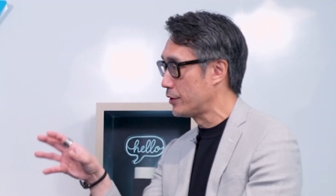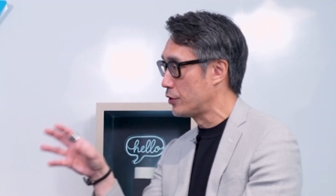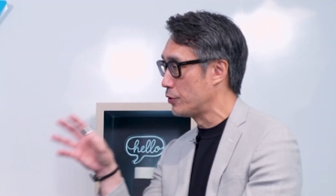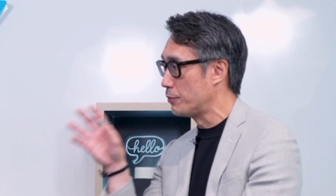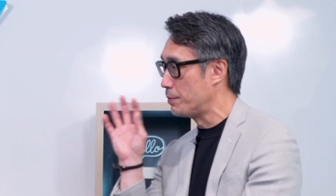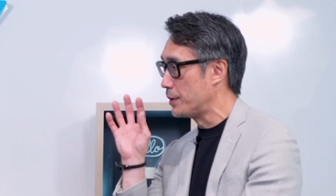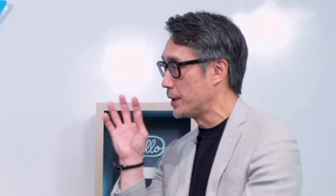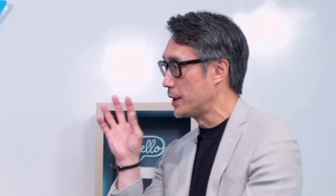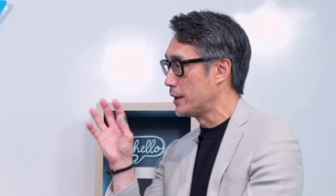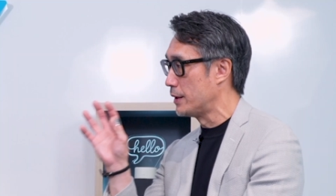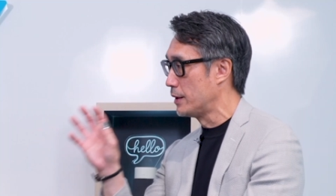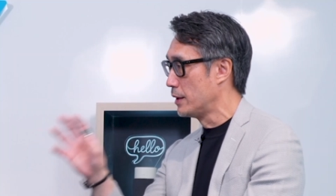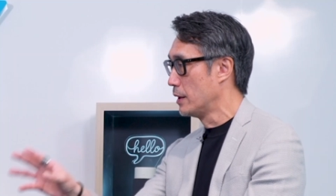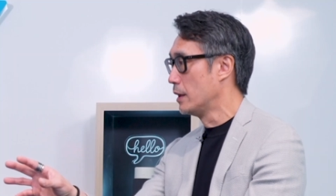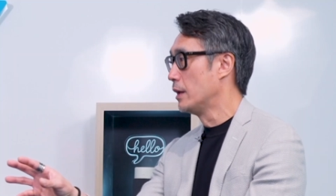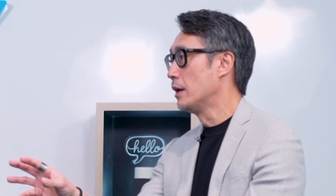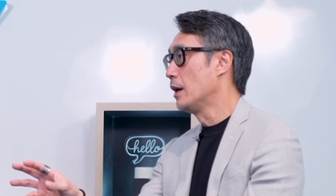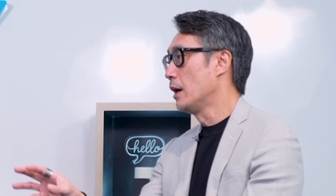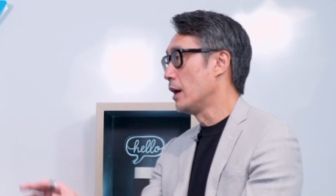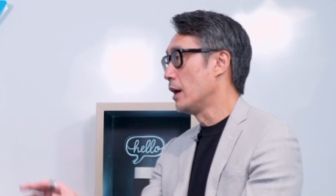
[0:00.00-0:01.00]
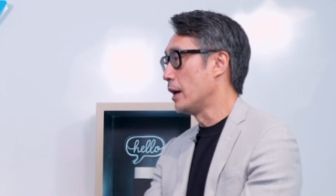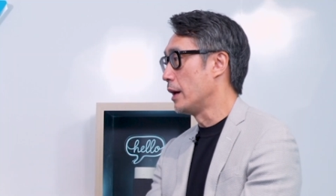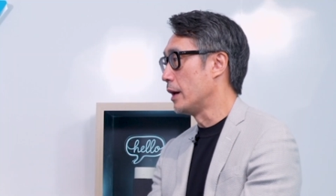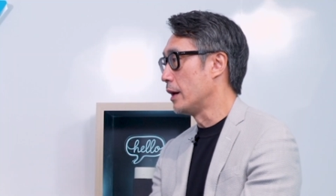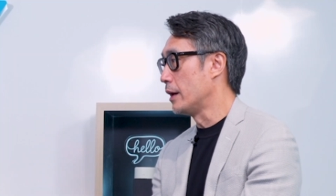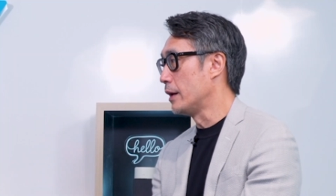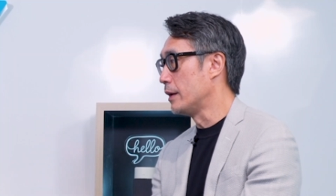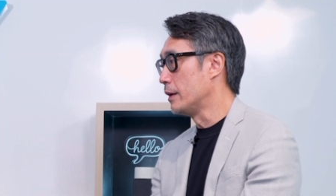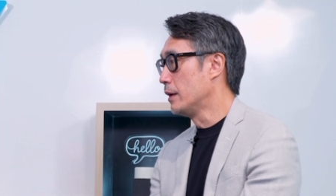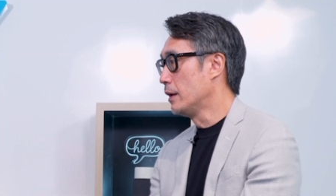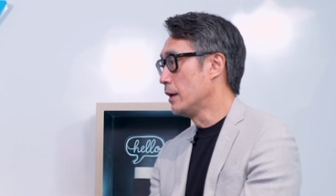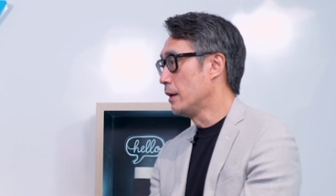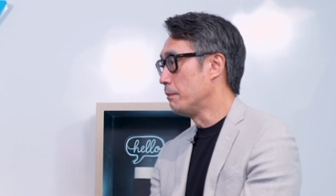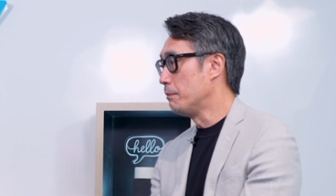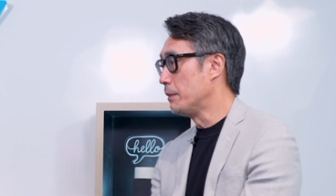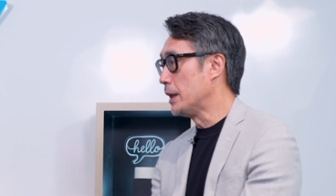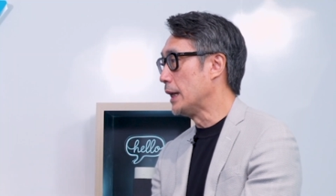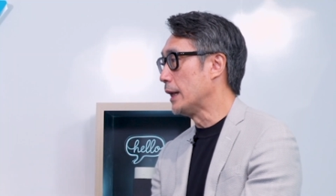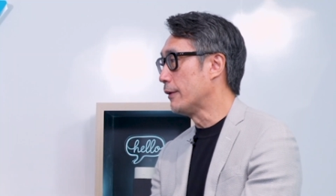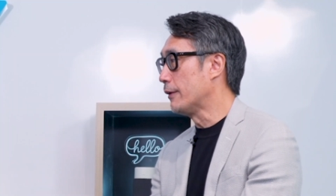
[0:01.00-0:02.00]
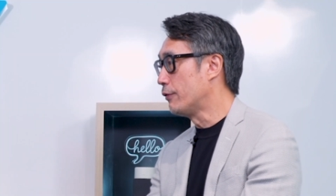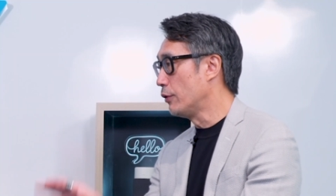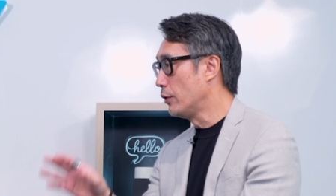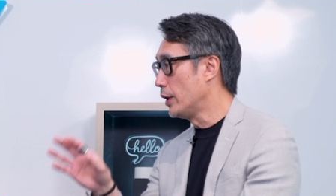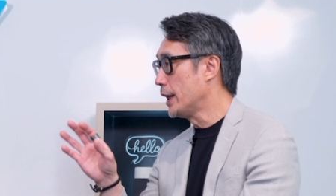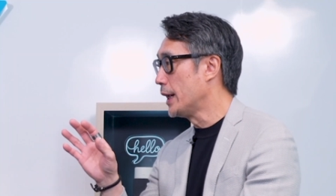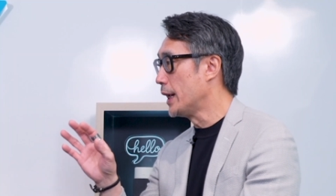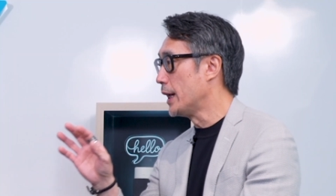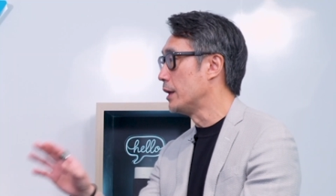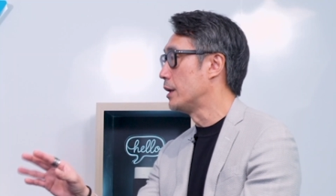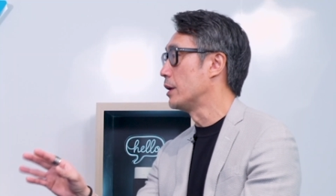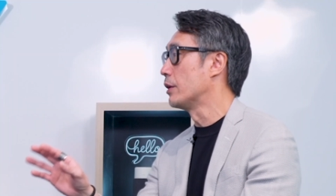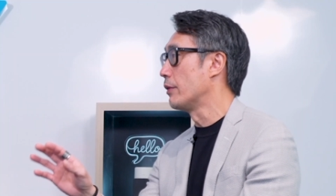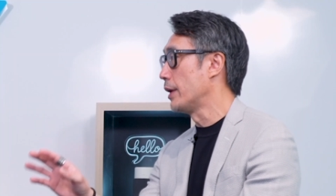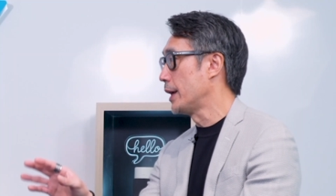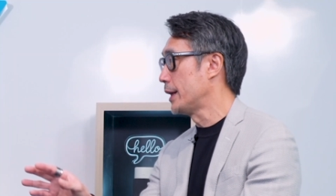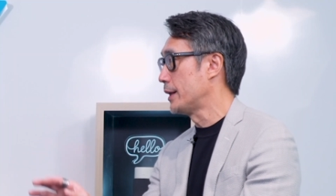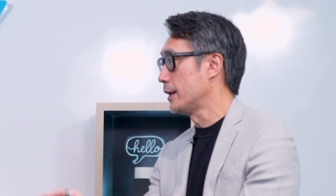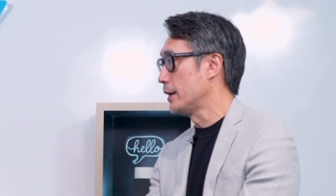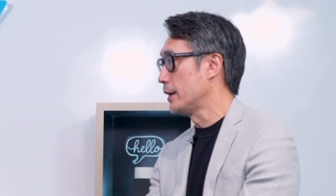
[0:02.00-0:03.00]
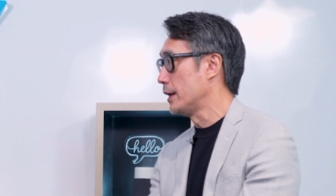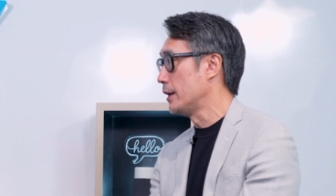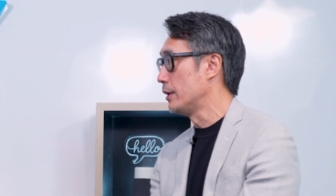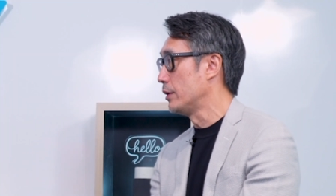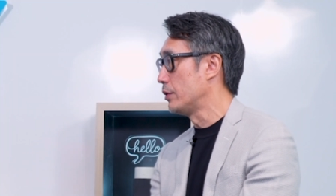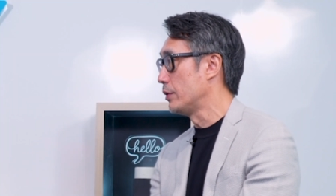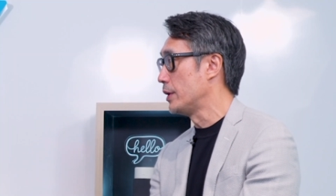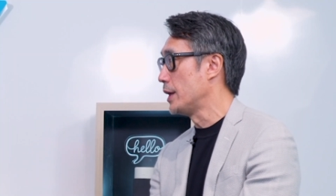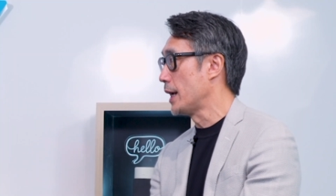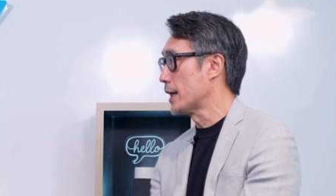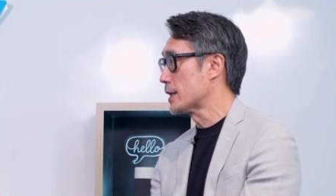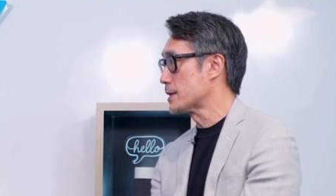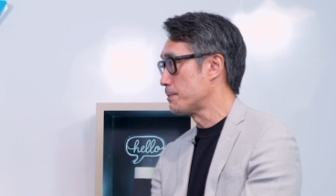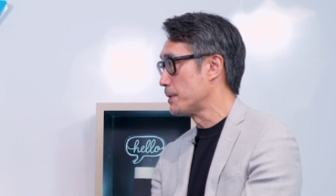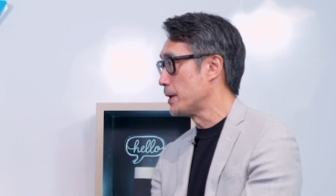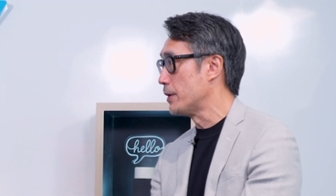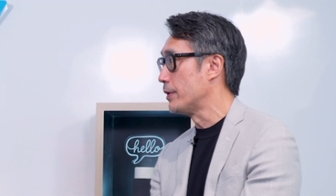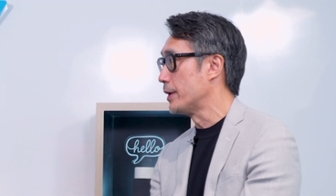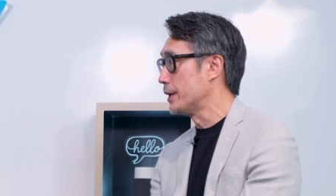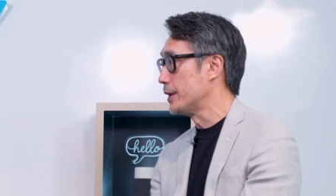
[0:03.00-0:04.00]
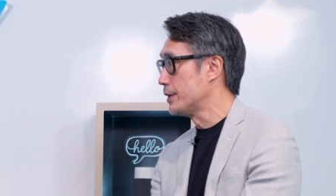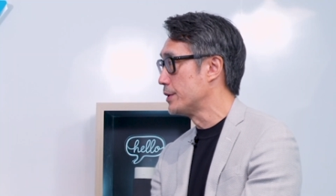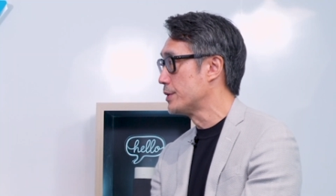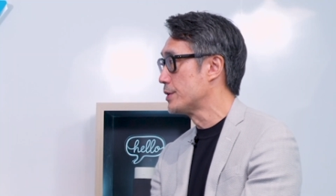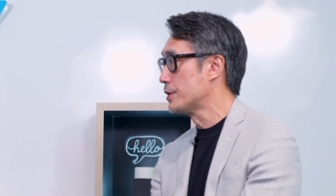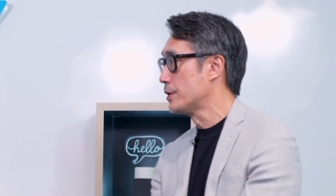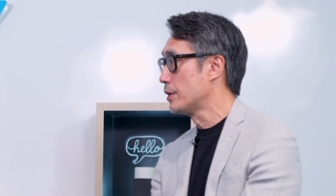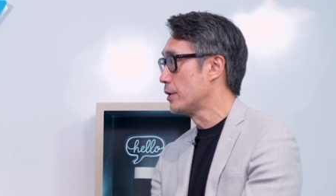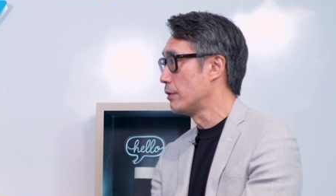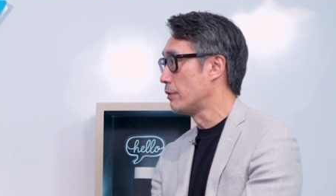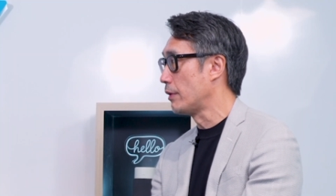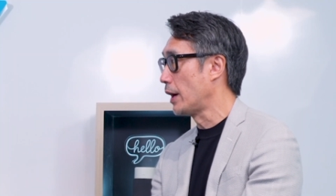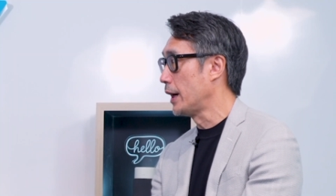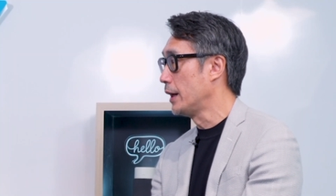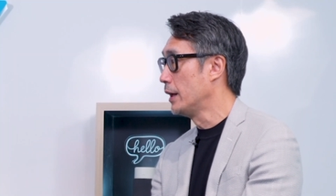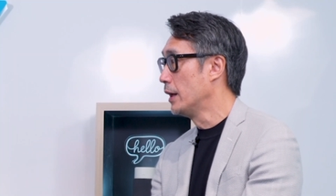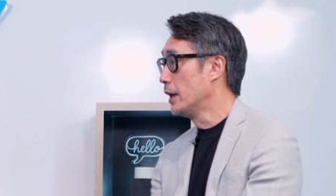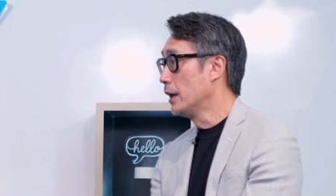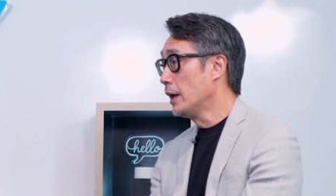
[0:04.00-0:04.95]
to be uh, meaningfully integrated into the experience, right?